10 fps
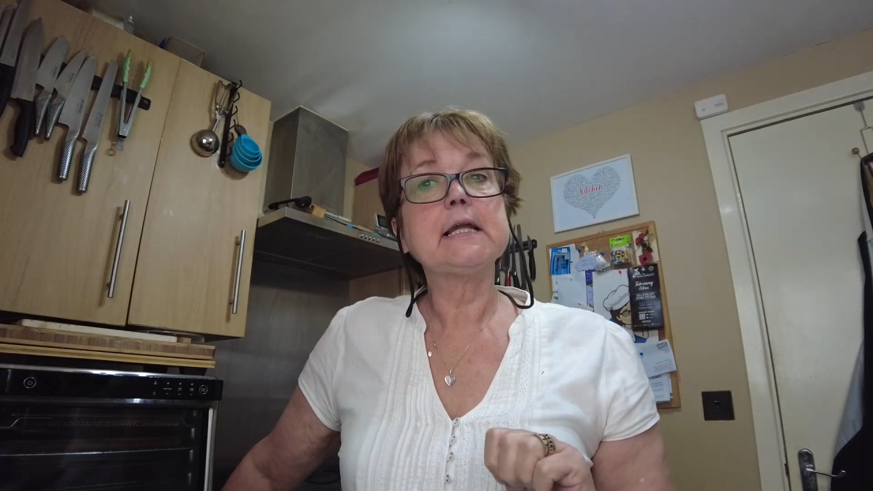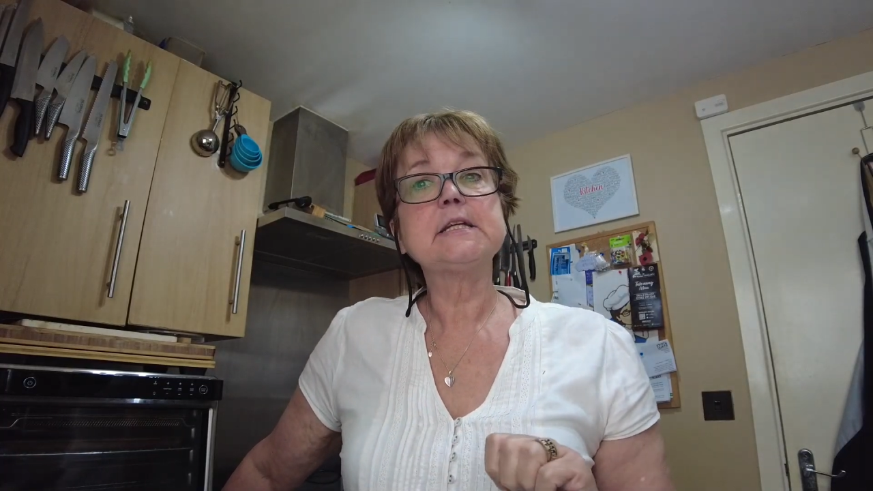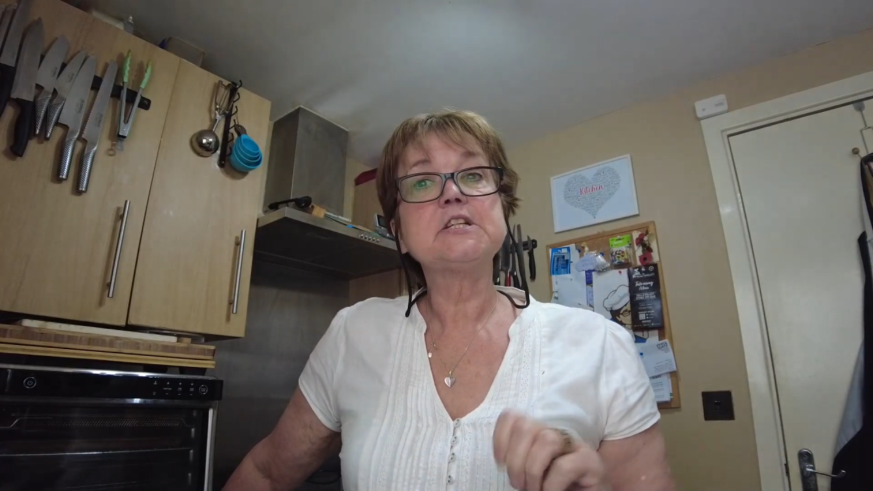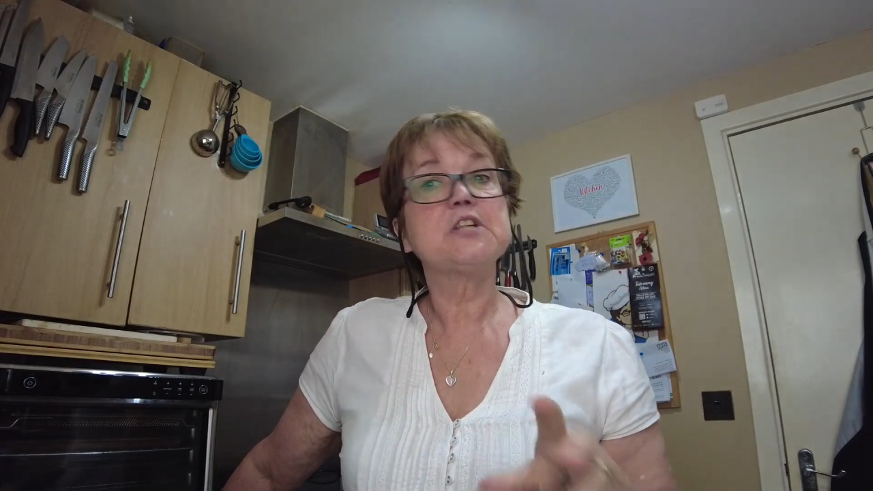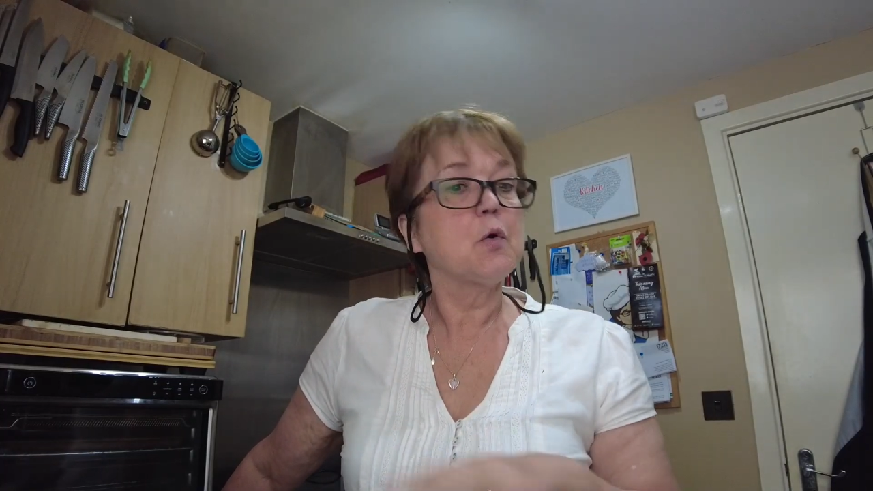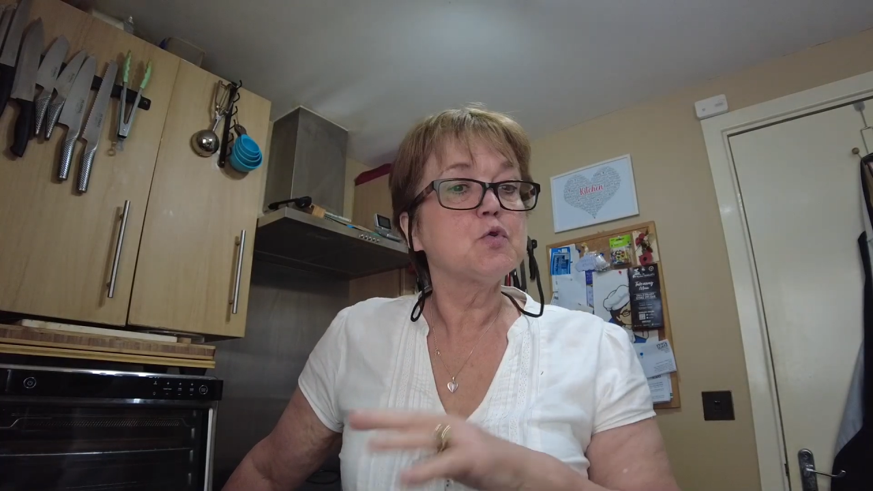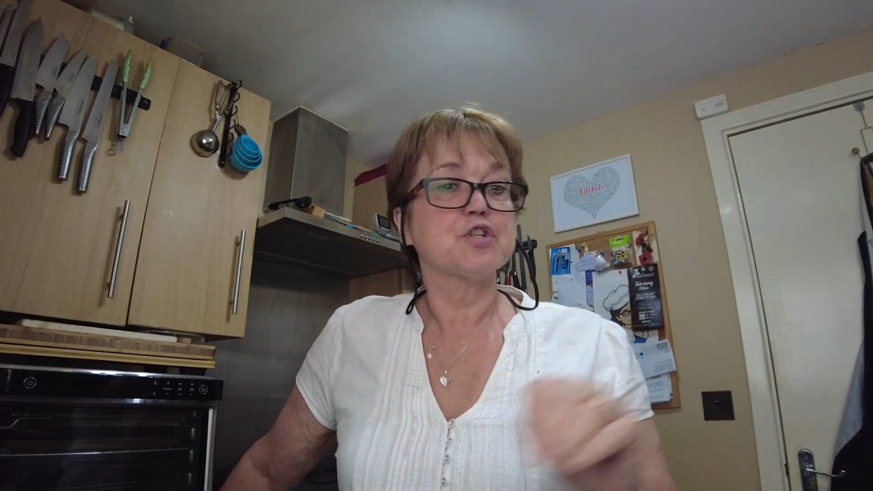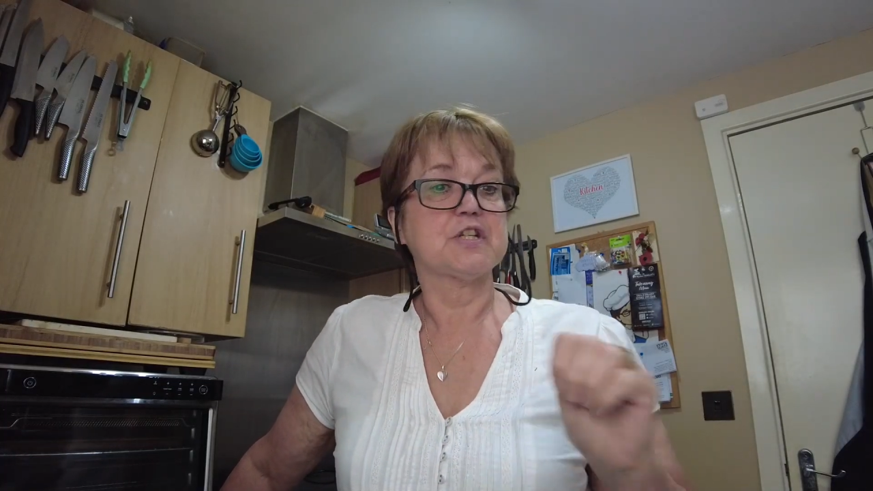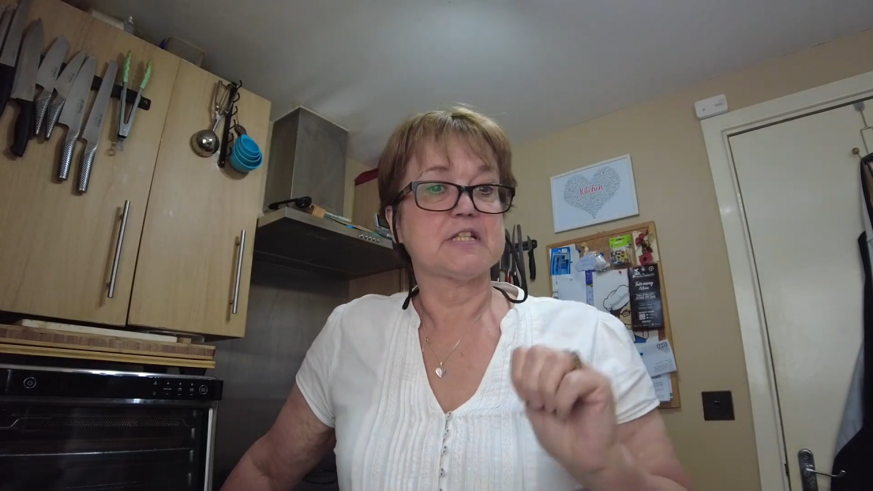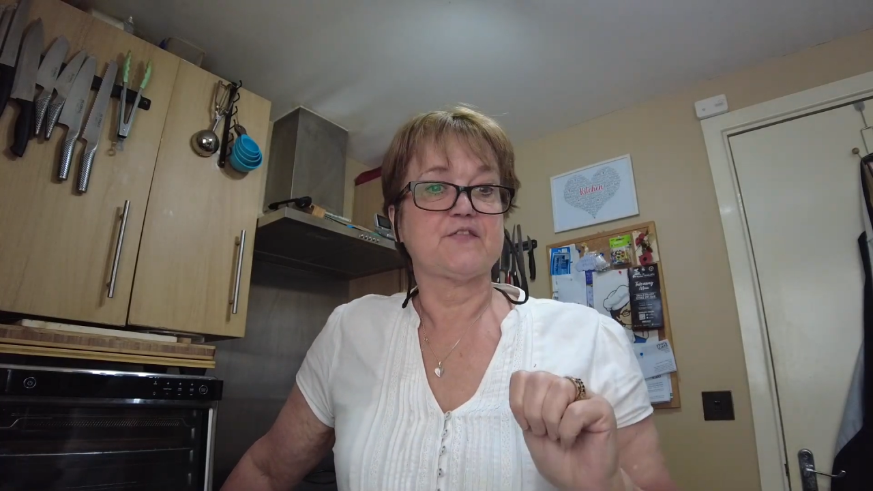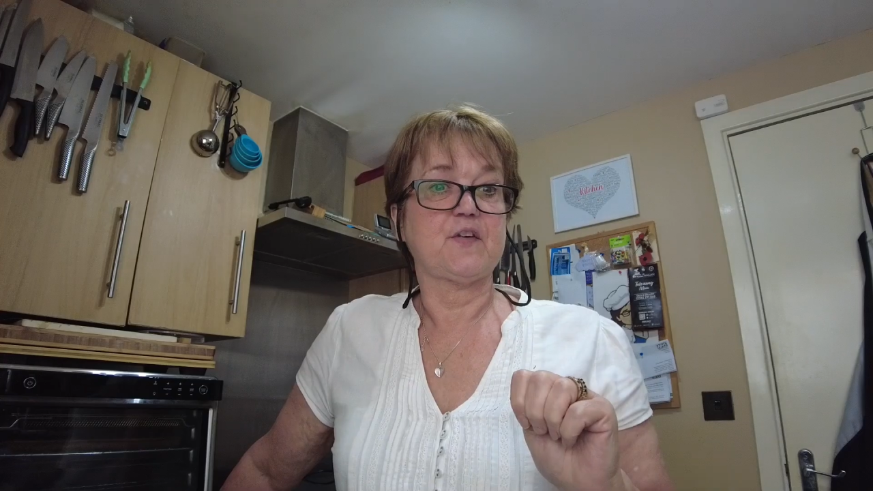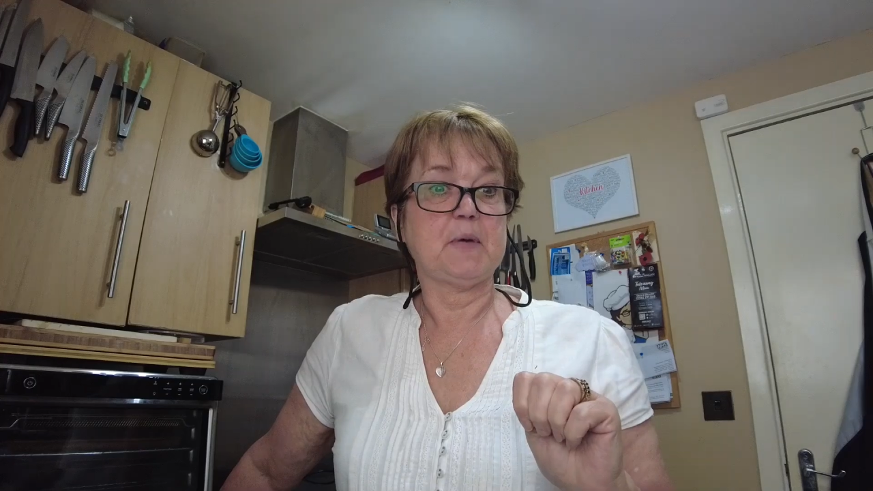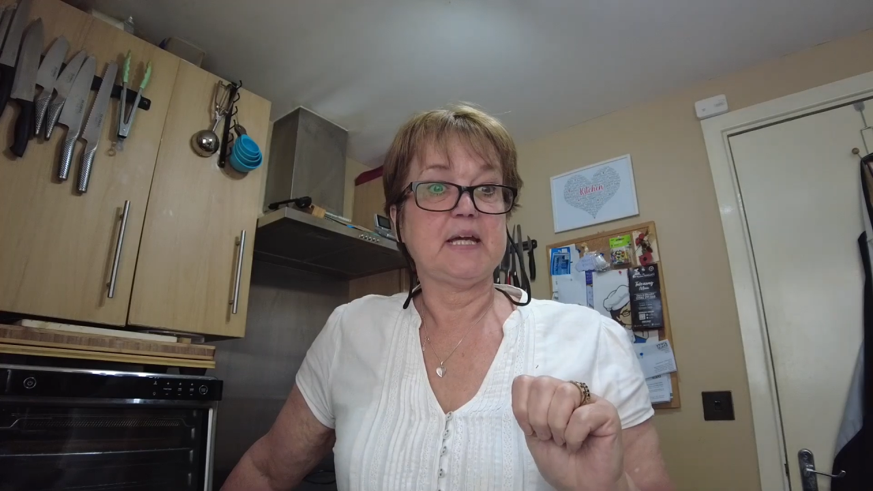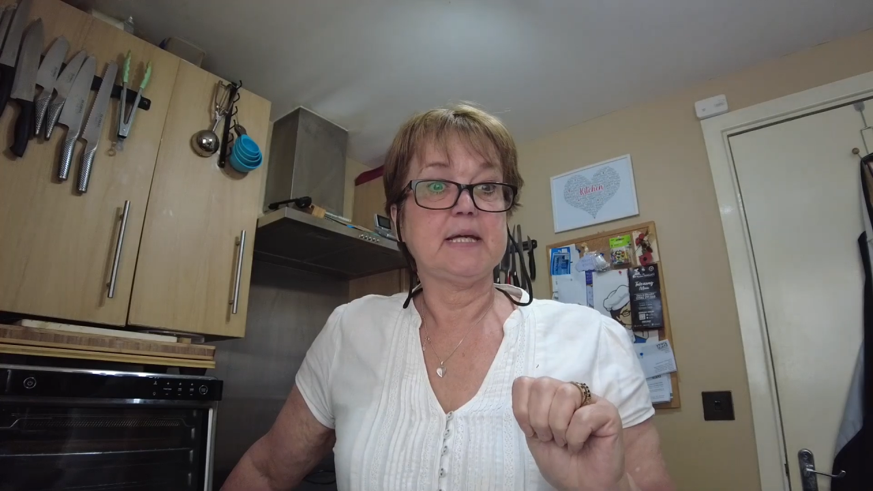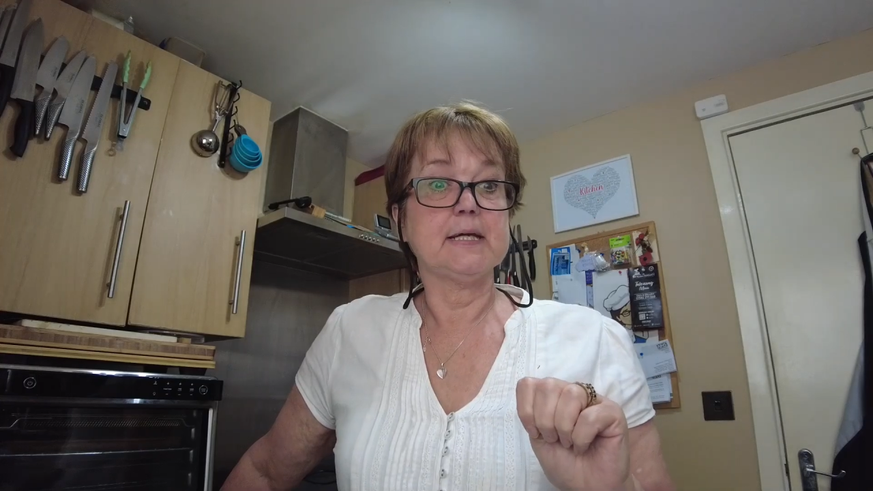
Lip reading: indulgence for me.